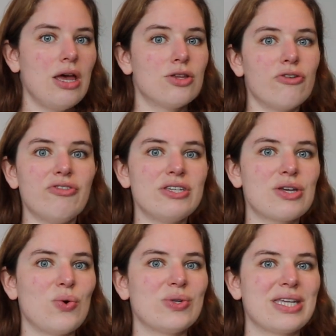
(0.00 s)
the
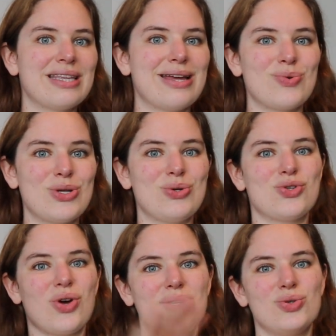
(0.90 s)
viscose, and then when you
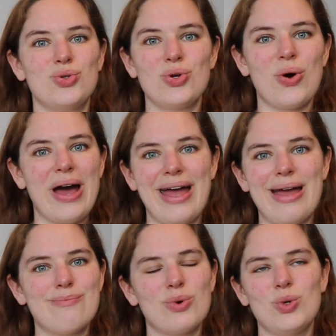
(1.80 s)
try to do your
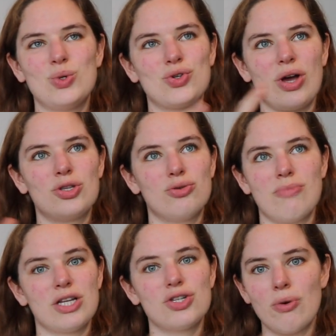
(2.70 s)
hem or you try to
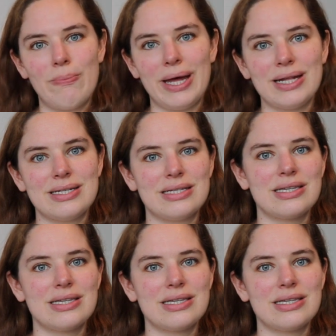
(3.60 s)
match your belt,